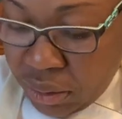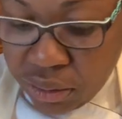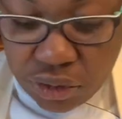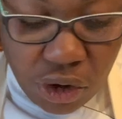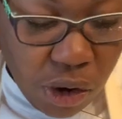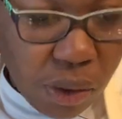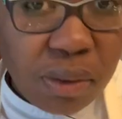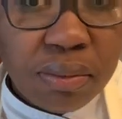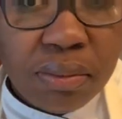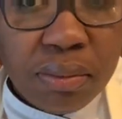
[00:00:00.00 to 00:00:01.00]
So
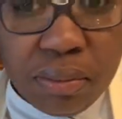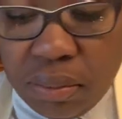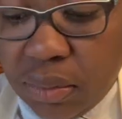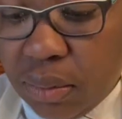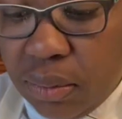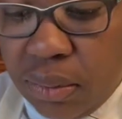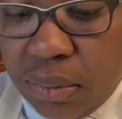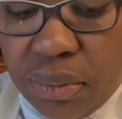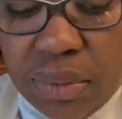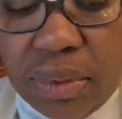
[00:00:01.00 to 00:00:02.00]

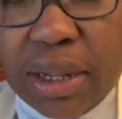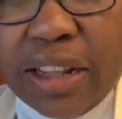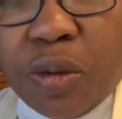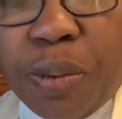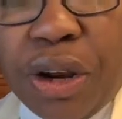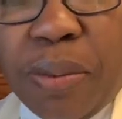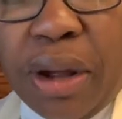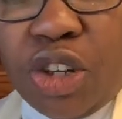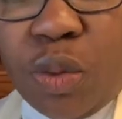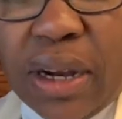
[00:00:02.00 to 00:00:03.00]
that's pretty
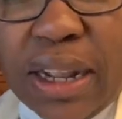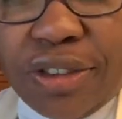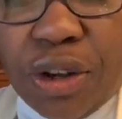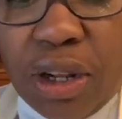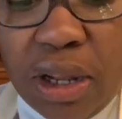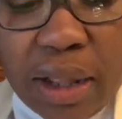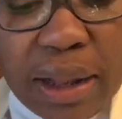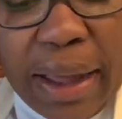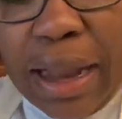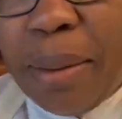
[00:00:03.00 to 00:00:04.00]
much what that's going to look
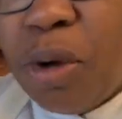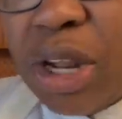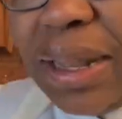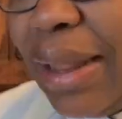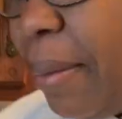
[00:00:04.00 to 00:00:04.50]
like. And I'm going to lay